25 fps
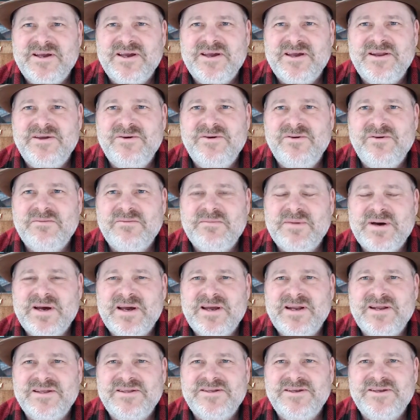And who am
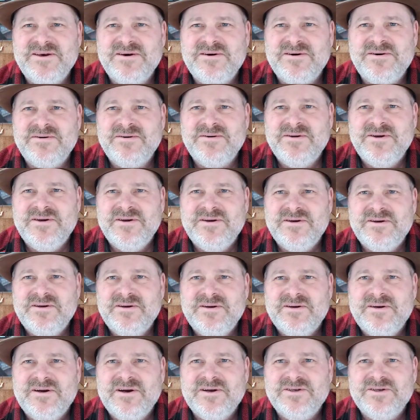I to tell
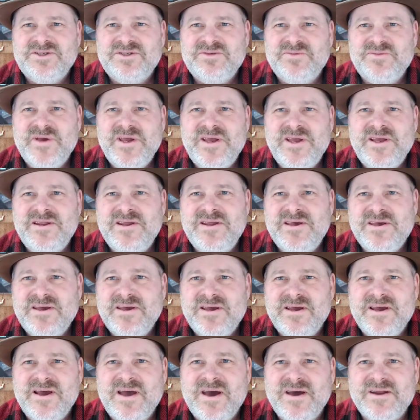a Swede
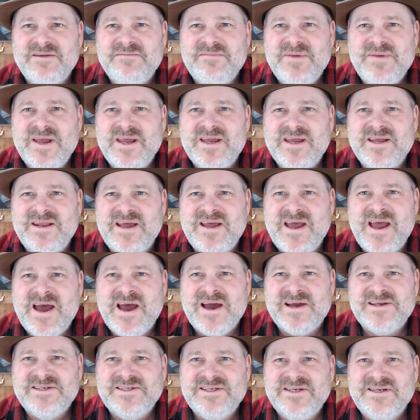how to make an
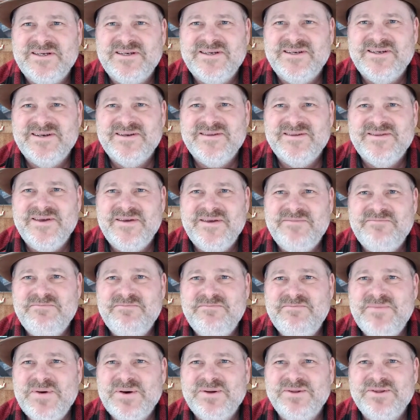axe? They
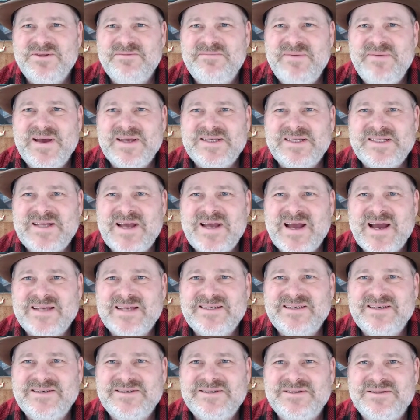build the best
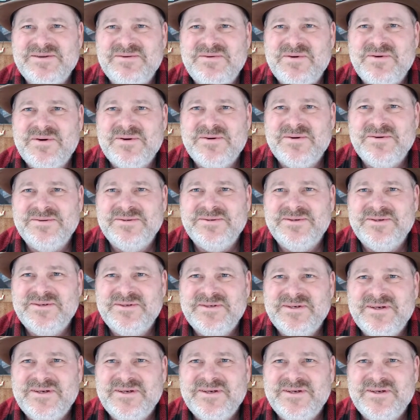axes in the world.